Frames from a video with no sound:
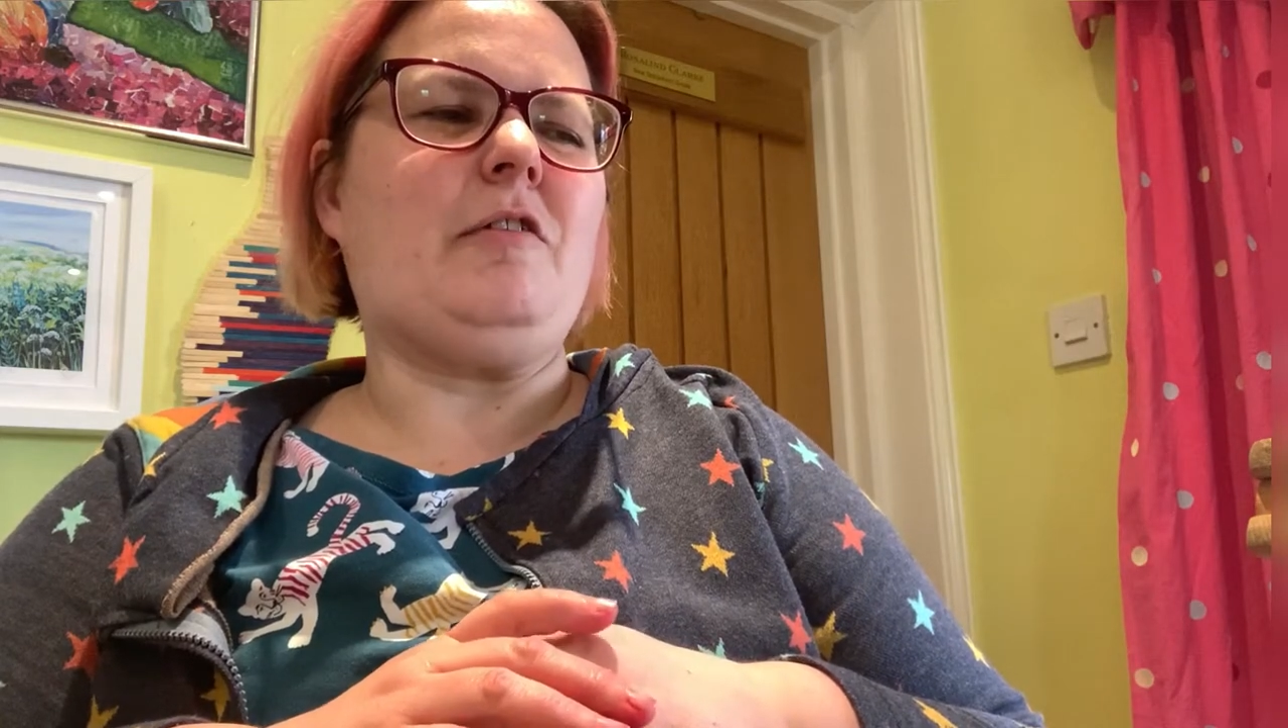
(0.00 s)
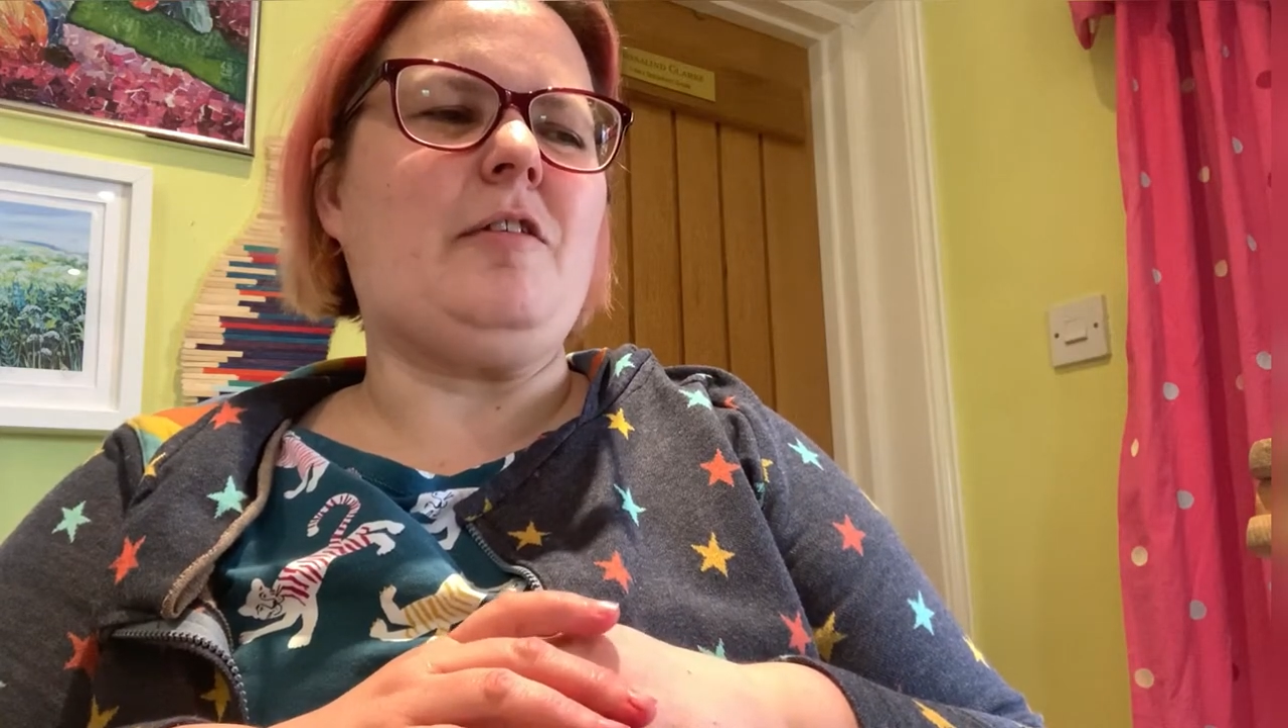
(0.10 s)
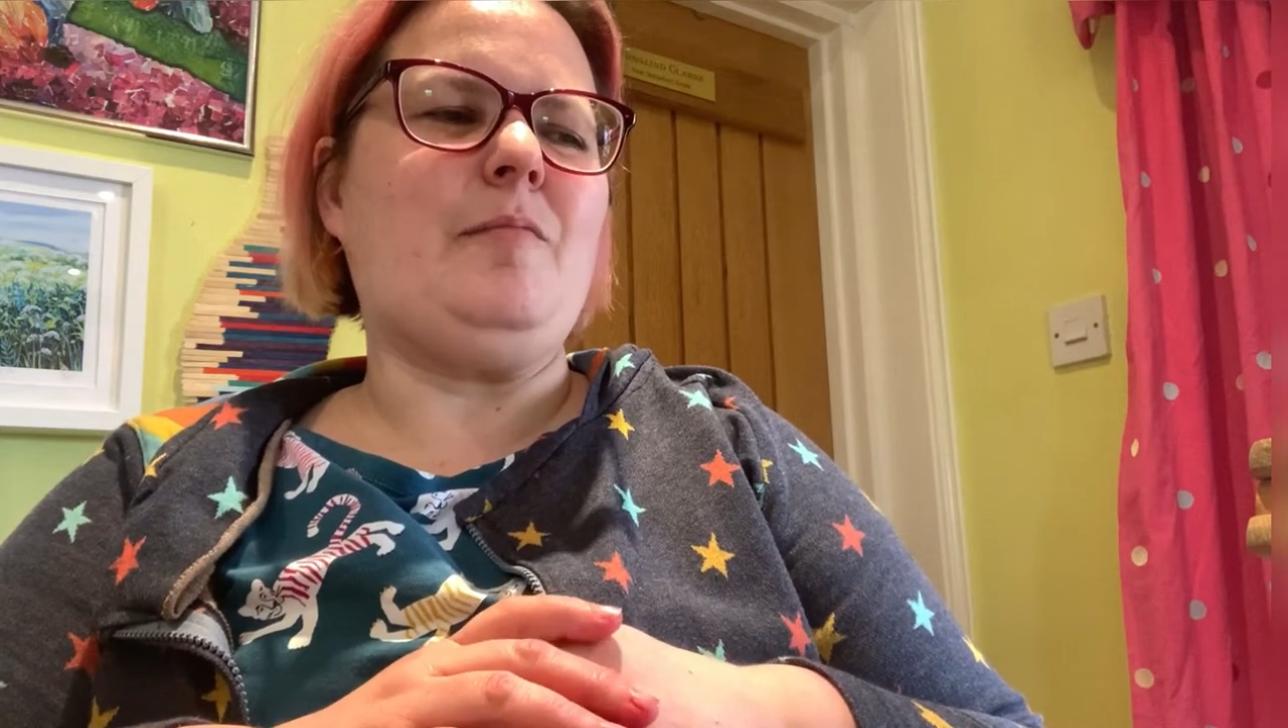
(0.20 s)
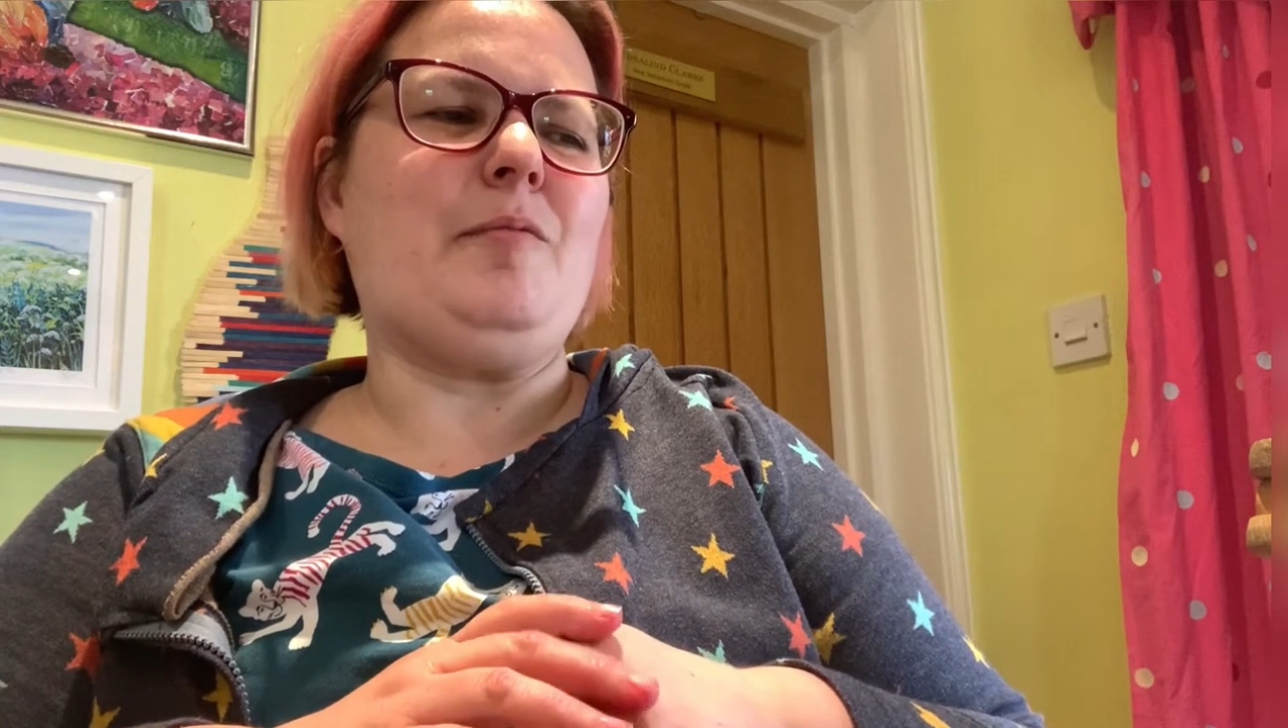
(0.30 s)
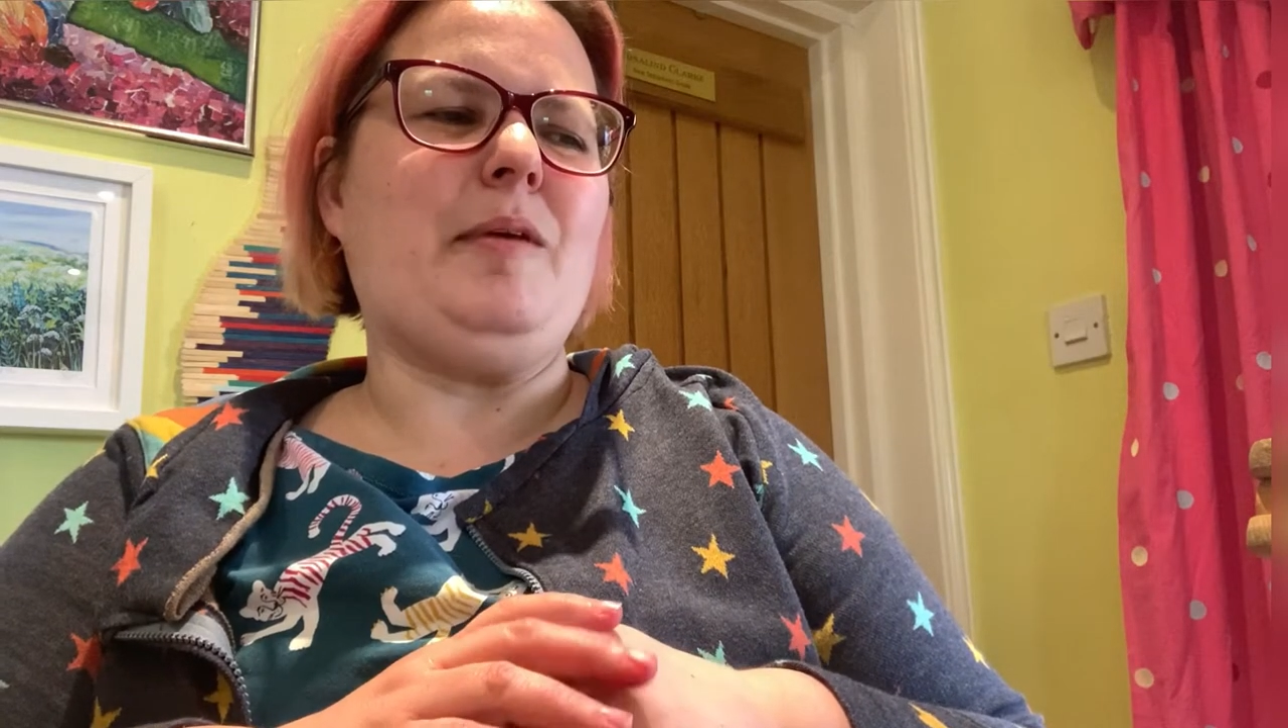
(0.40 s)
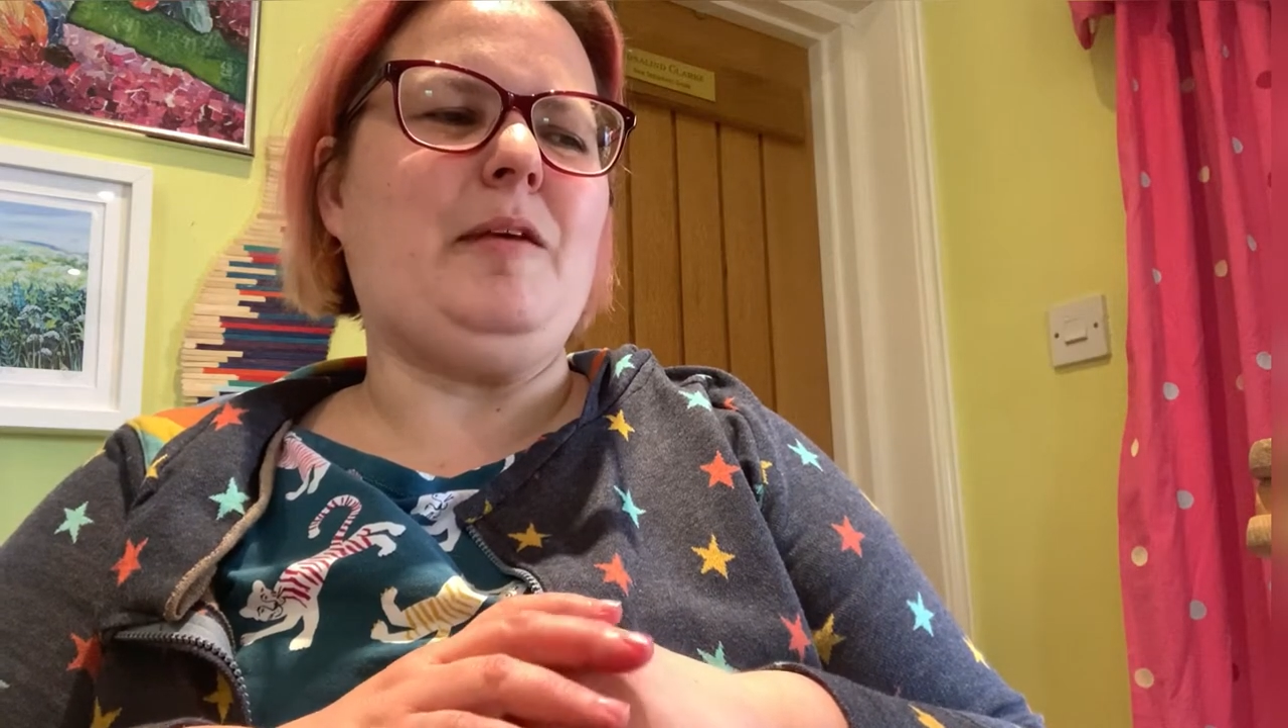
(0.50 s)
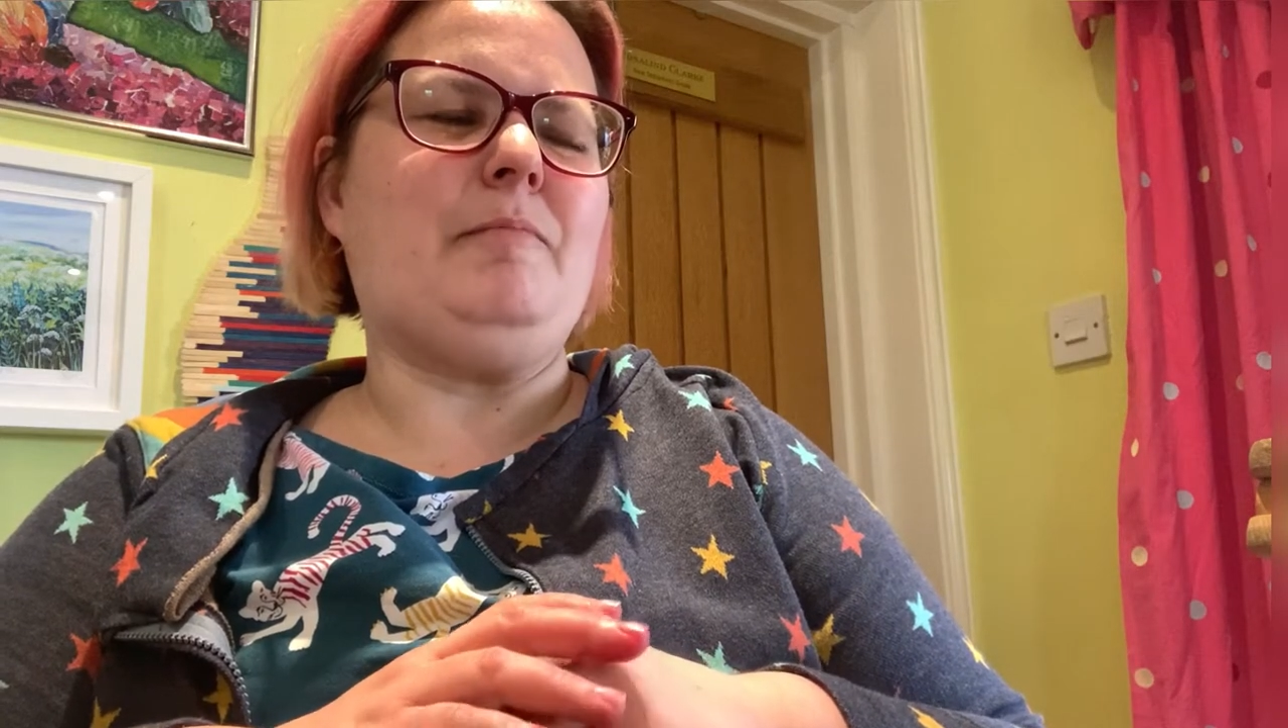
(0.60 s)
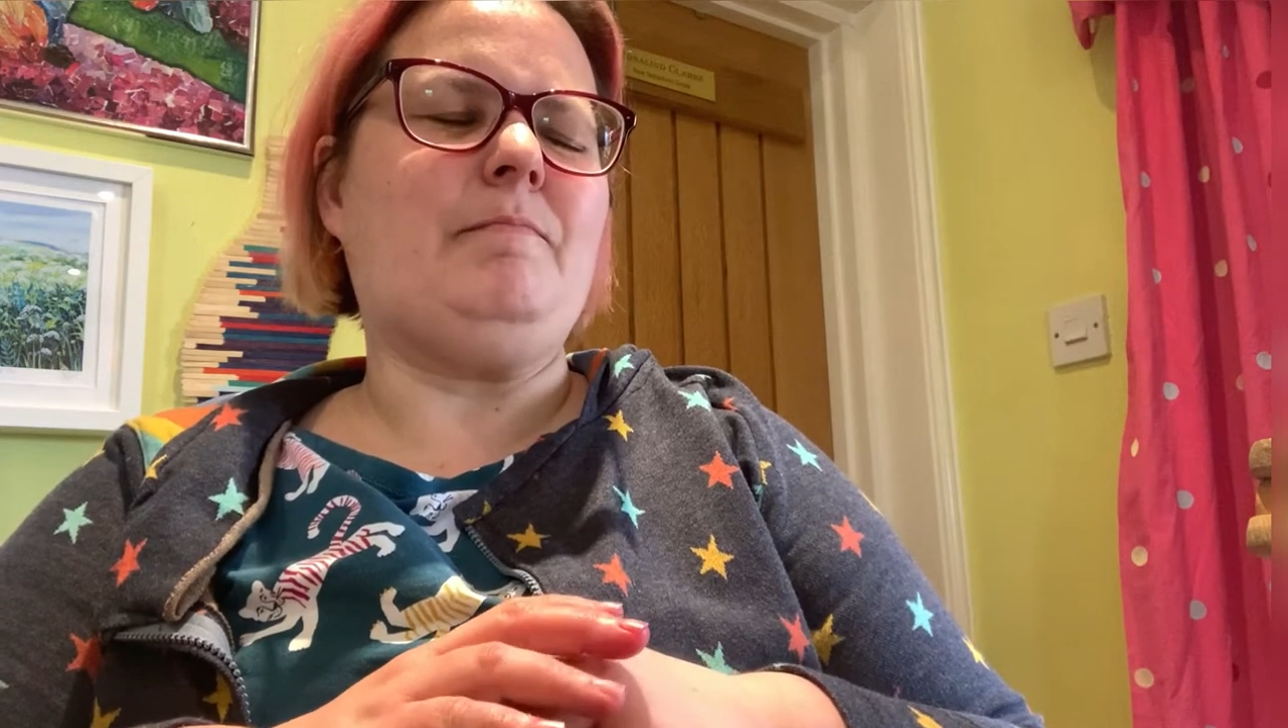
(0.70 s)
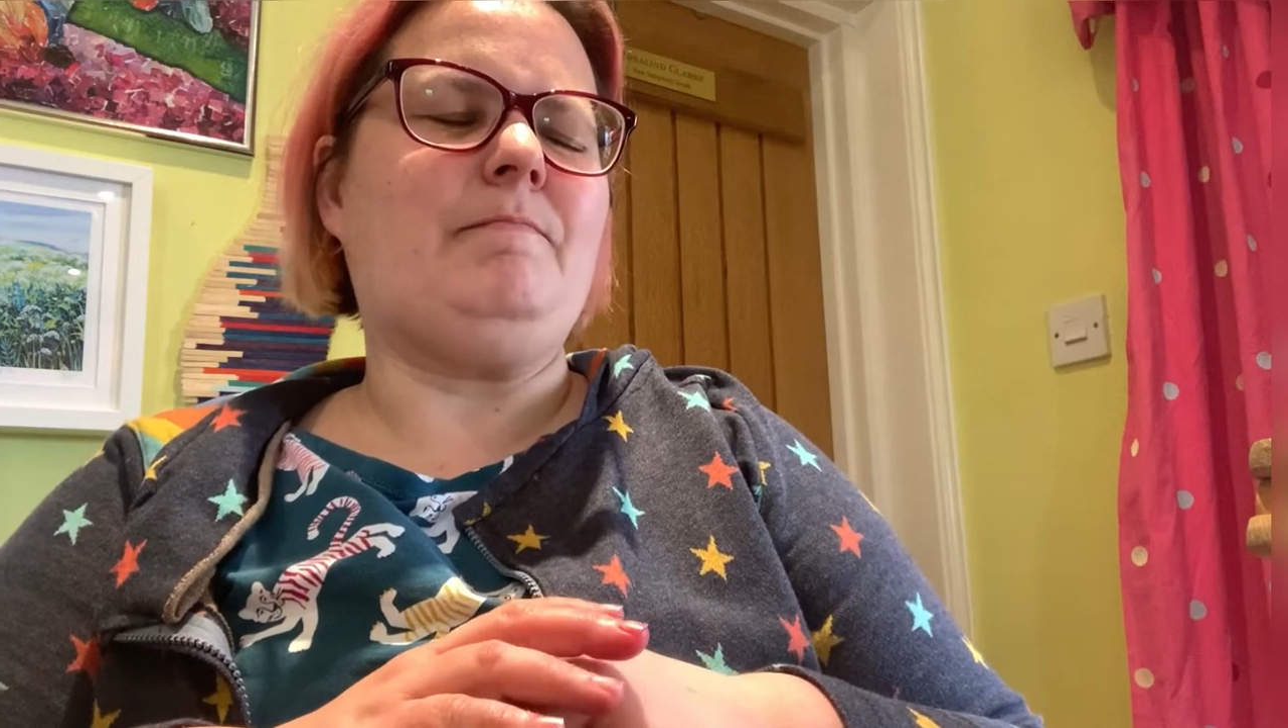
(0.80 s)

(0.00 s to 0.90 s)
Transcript: just seem to me